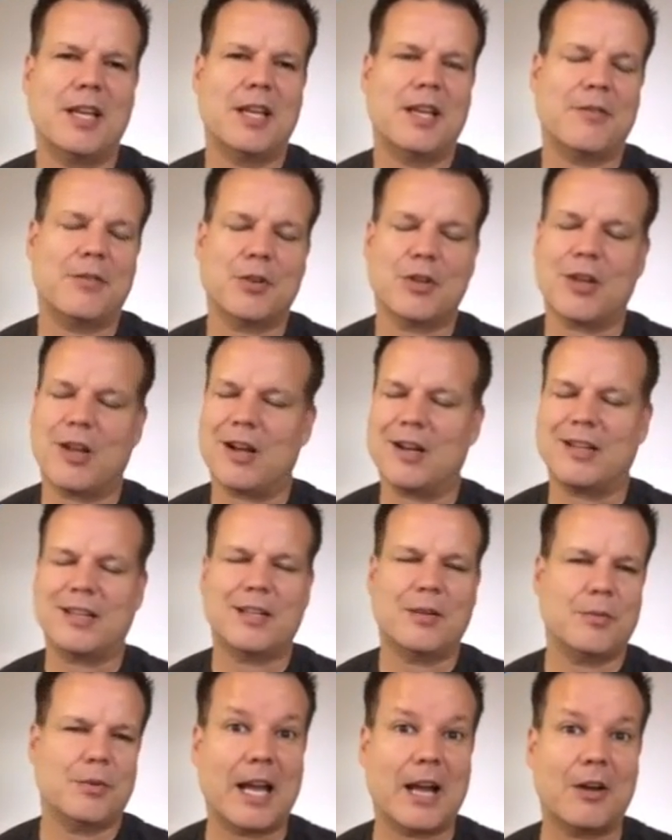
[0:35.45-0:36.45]
logged in
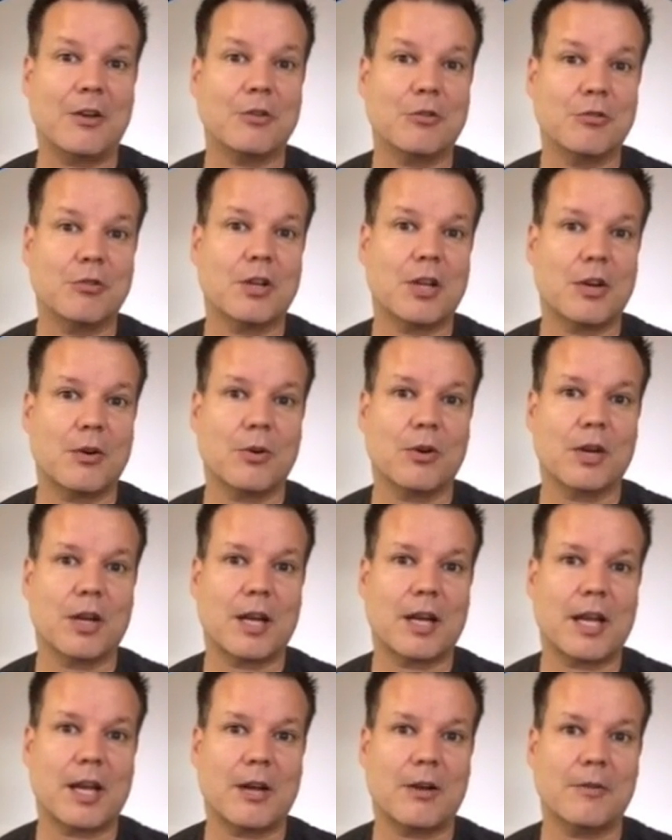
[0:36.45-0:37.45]
with your crew.org
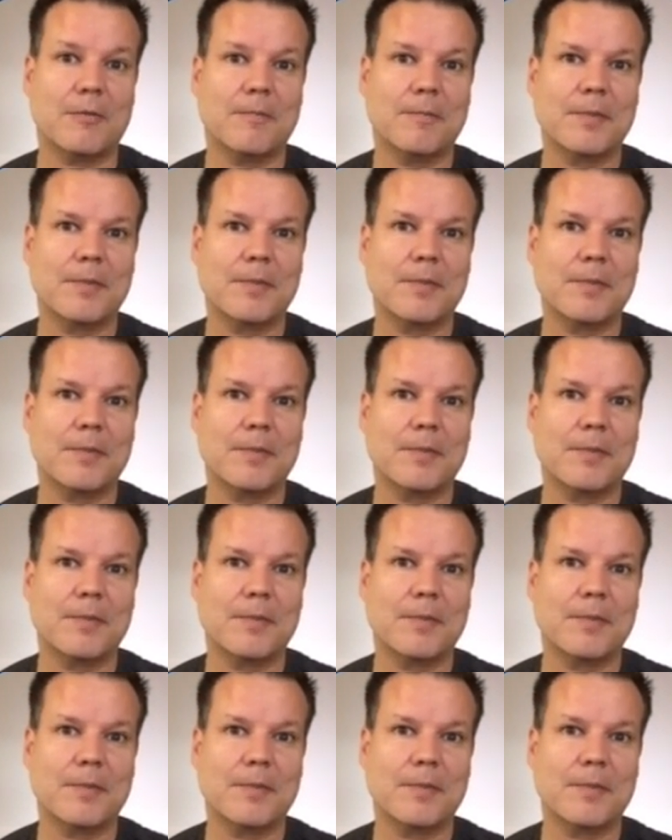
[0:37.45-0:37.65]
account,